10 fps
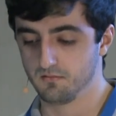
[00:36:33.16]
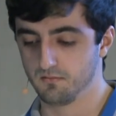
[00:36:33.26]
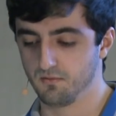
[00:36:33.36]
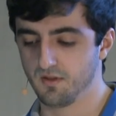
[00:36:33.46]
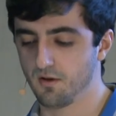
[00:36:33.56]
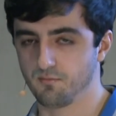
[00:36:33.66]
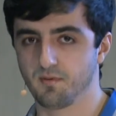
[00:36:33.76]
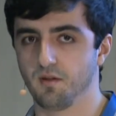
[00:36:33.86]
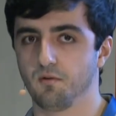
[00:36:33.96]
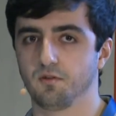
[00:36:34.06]
without
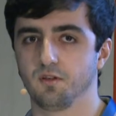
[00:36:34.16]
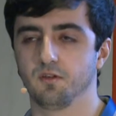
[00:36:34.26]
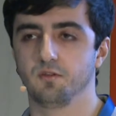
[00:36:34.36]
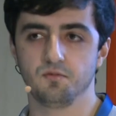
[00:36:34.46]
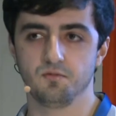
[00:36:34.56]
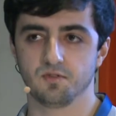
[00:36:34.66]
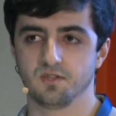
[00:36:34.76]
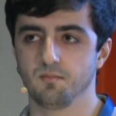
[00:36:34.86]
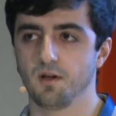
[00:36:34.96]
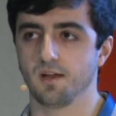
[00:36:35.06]
priority queue,
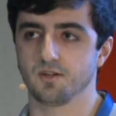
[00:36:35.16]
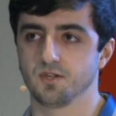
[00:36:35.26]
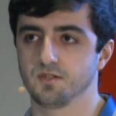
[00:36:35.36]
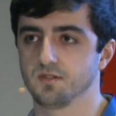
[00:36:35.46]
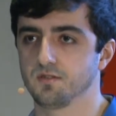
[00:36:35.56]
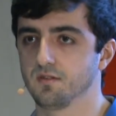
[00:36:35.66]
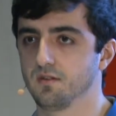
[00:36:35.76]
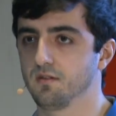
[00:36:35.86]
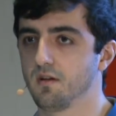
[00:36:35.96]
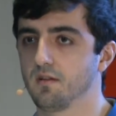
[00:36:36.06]
sim hashes,
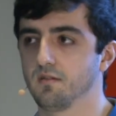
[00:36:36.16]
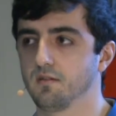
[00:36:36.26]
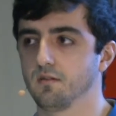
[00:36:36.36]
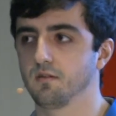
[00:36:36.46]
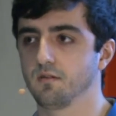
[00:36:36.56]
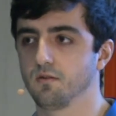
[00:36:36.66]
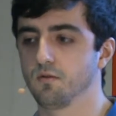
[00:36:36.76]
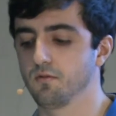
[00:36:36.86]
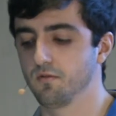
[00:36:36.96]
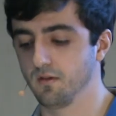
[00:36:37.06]
and other
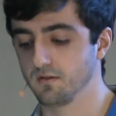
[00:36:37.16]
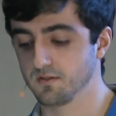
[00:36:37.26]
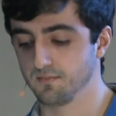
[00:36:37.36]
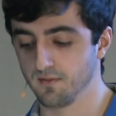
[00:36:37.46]
cool things.